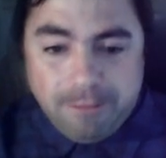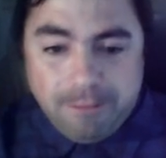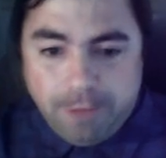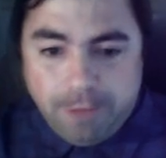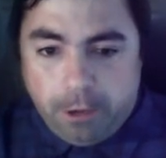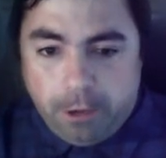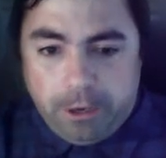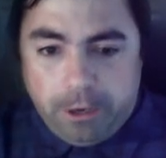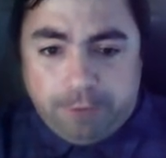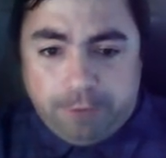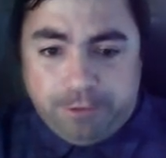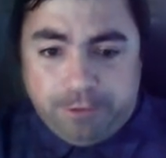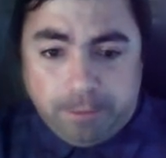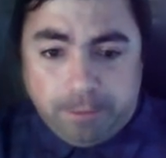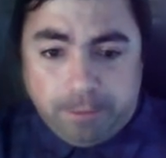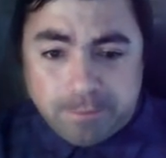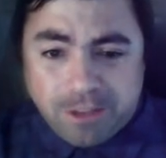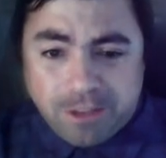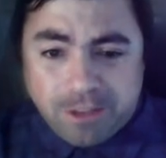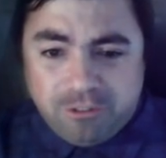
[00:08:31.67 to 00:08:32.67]
Philadelphia,
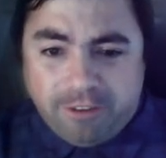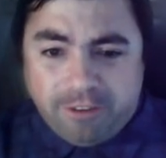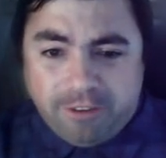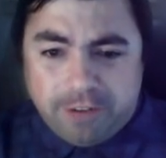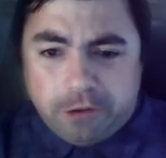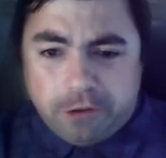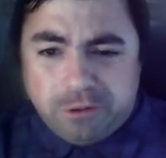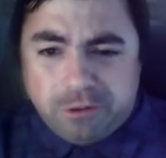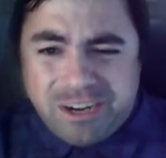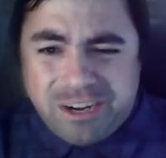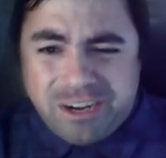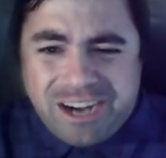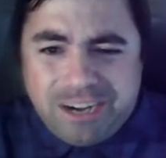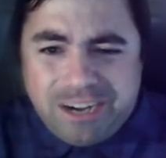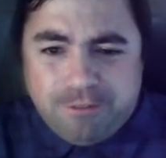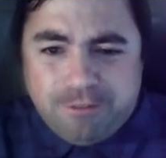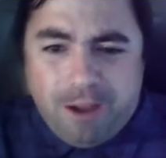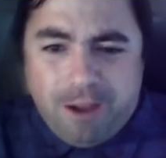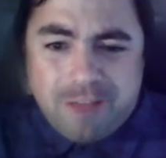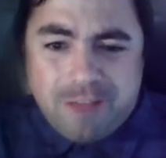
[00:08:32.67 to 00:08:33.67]
seven hundred
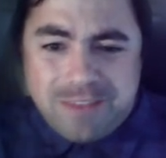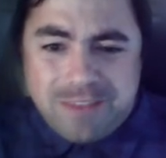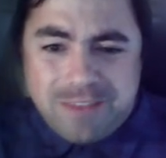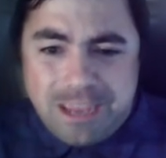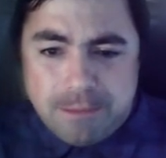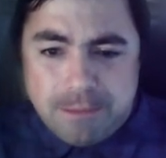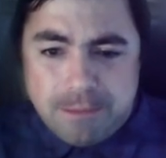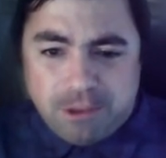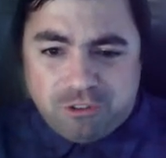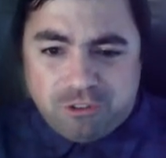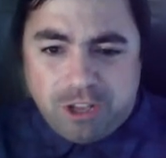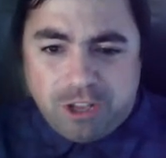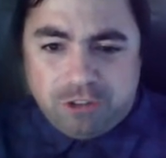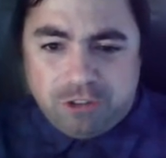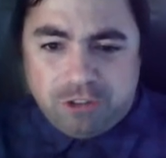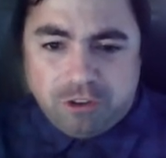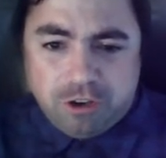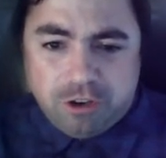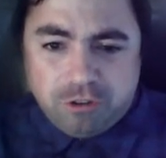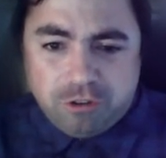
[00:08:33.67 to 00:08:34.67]
ninety-five E M S
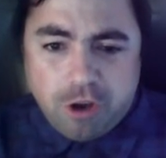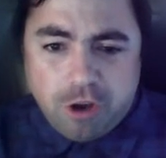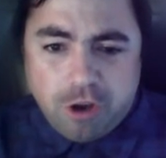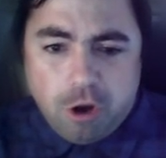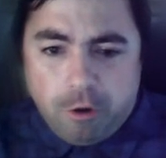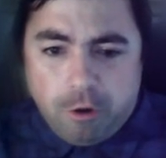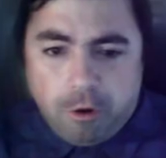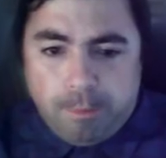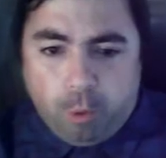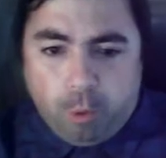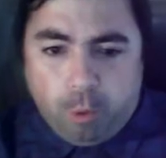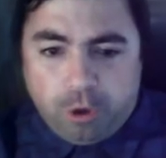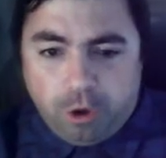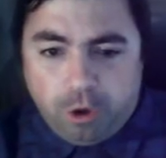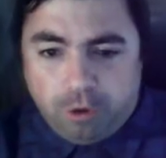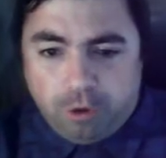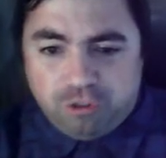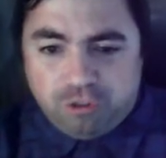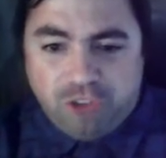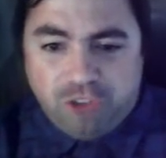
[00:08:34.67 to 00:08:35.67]
incidents reported
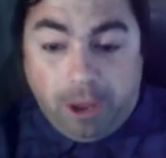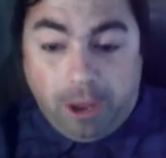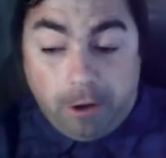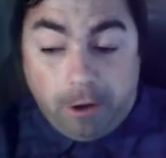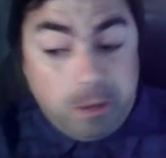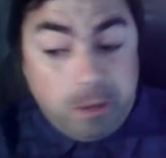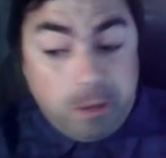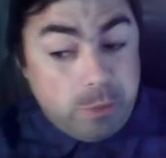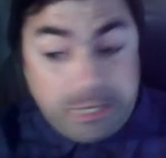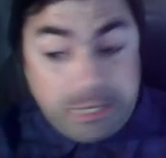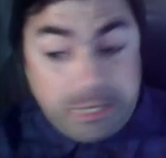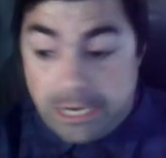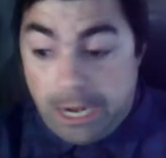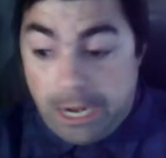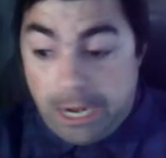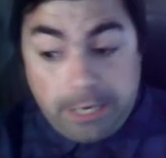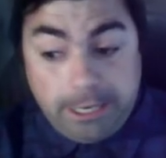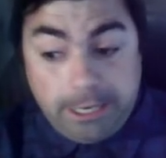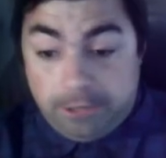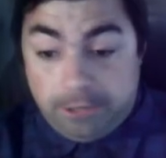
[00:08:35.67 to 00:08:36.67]
on Saturday. We did
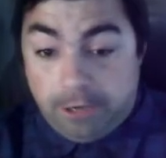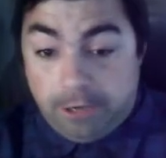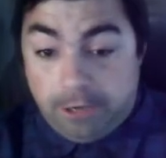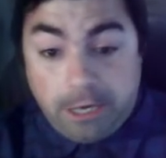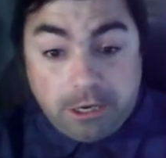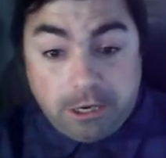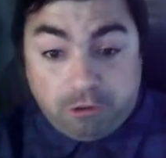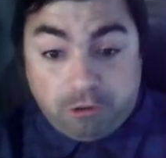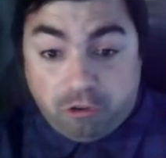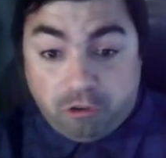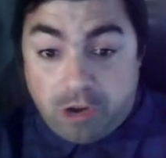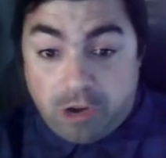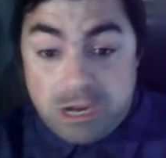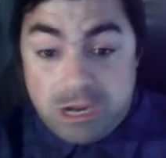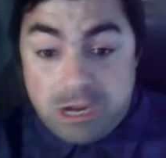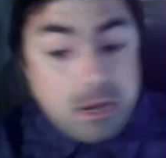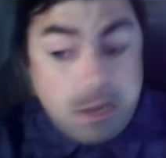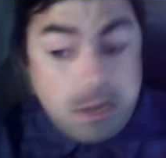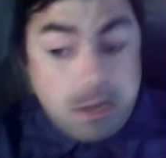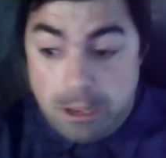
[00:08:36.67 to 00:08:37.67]
not get to that
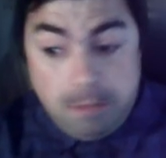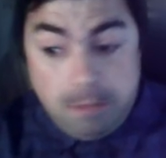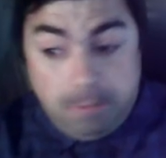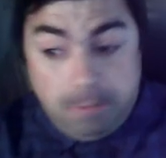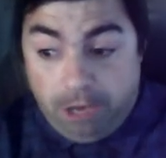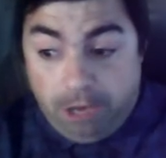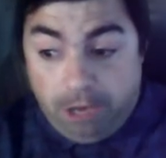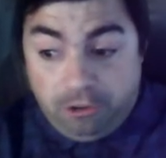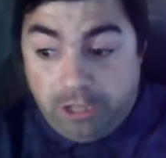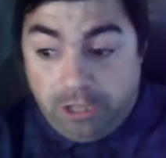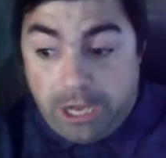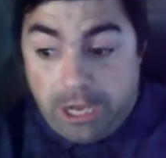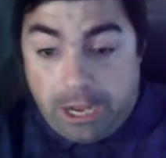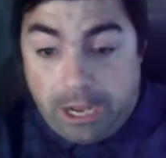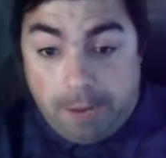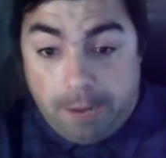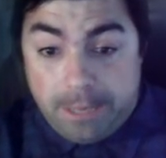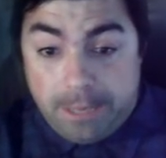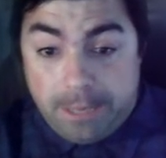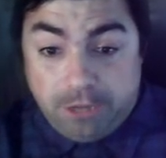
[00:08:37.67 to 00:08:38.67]
yesterday because it
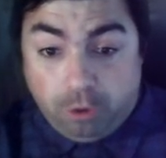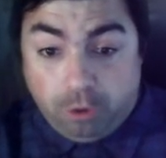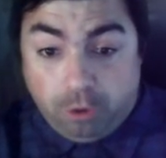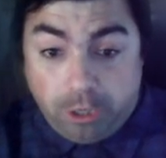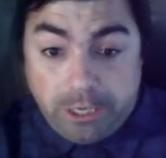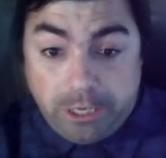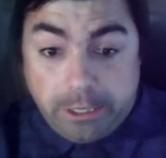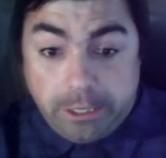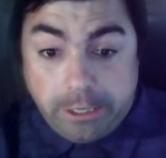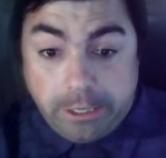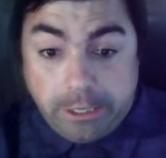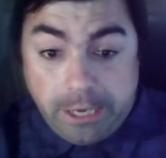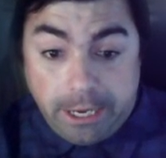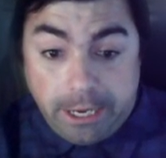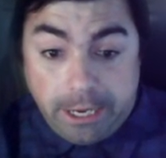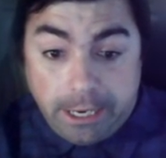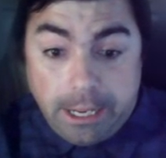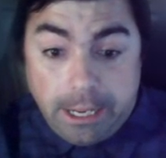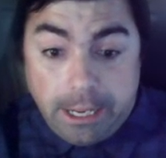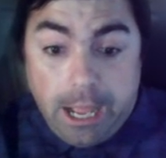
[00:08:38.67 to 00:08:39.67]
didn't come in till late in the
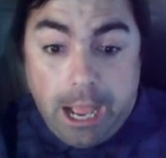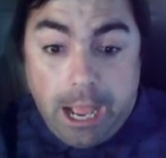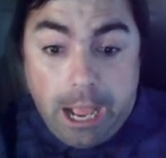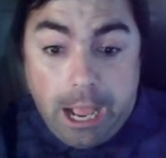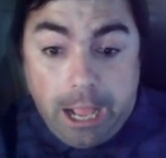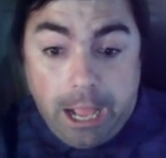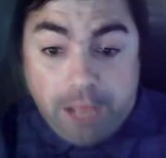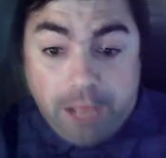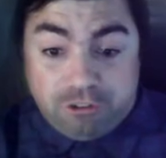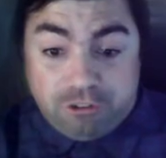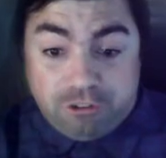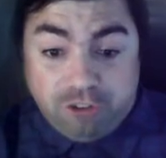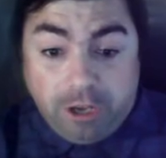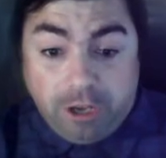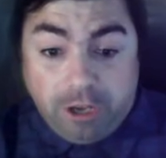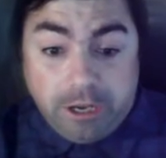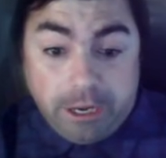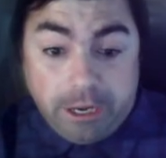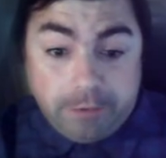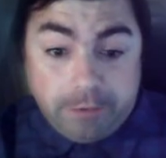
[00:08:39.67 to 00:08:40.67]
day. Uh,
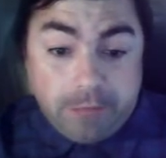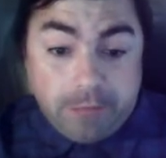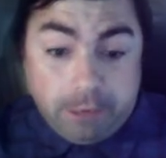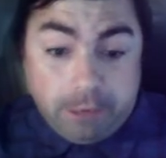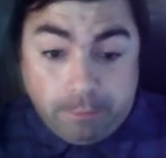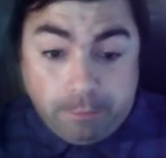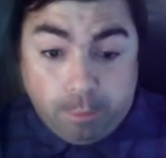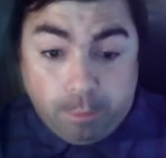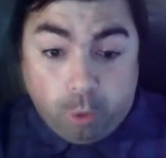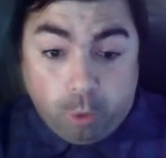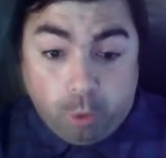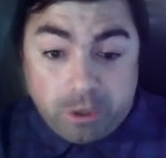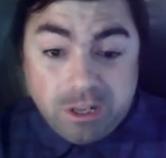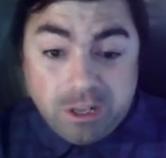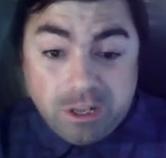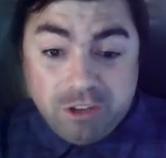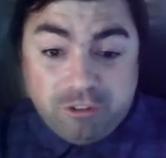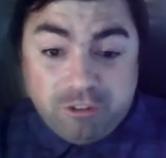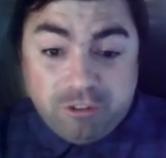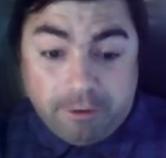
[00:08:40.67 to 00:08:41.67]
Sunday, they reported
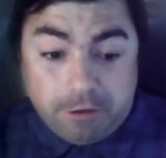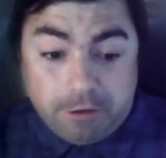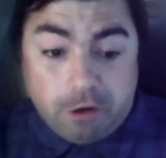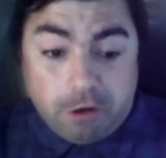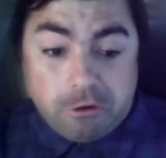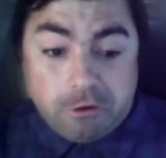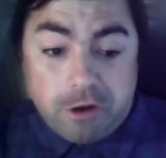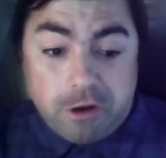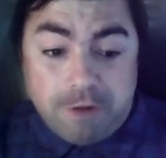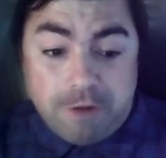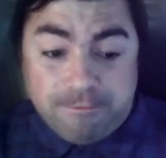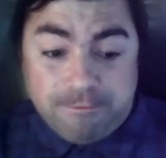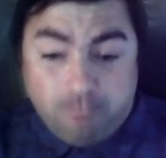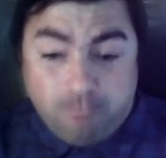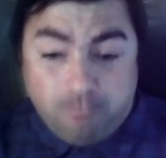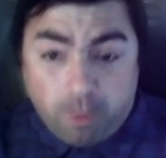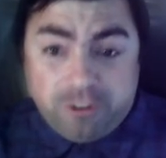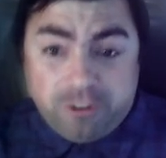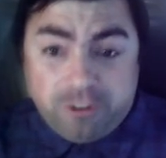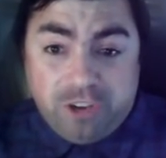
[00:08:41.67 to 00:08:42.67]
seven hundred
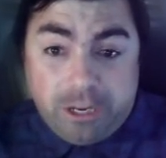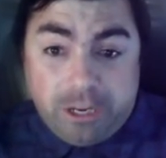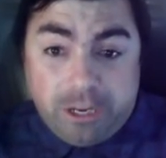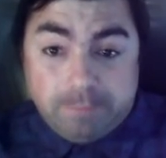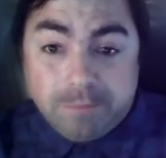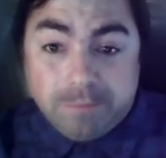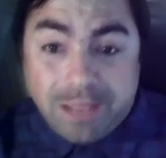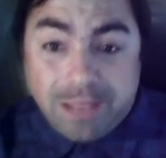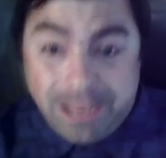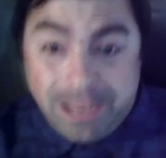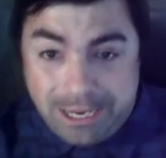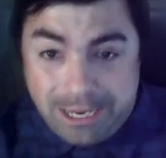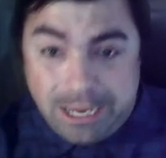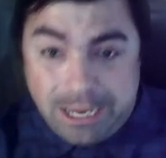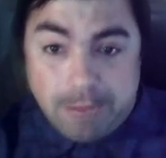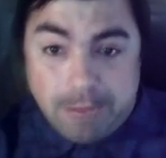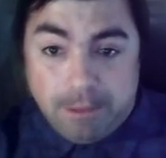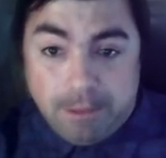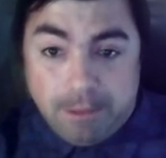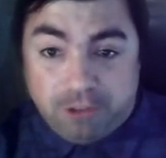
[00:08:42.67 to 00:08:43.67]
fourteen
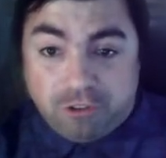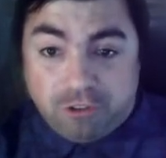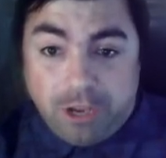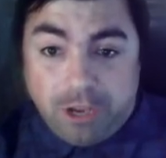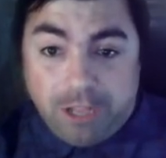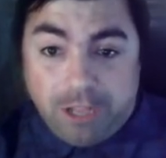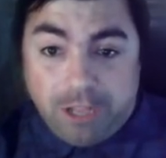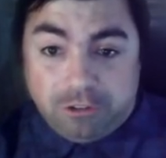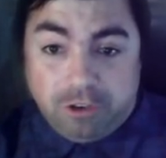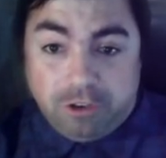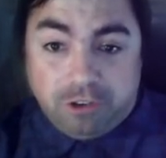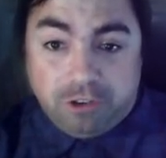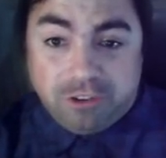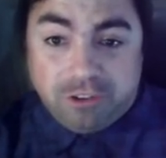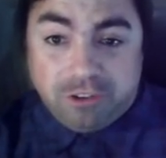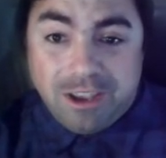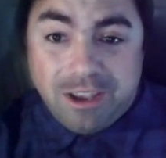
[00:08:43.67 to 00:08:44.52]
E M S incidents.